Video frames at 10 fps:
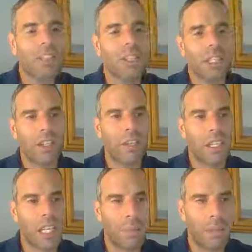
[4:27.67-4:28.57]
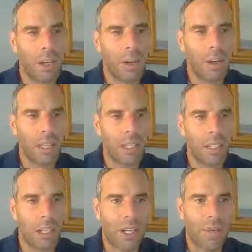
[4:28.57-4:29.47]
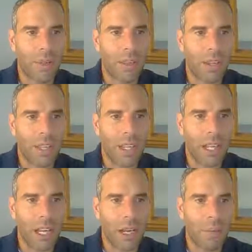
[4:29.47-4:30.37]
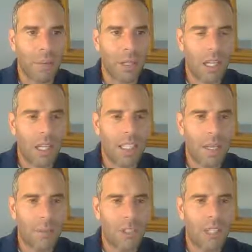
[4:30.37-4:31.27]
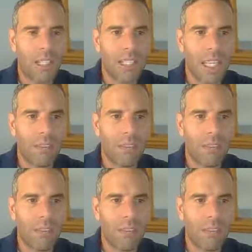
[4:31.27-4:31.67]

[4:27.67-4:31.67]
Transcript: Actually, there is a couple other things, sorry. A lot of times you need to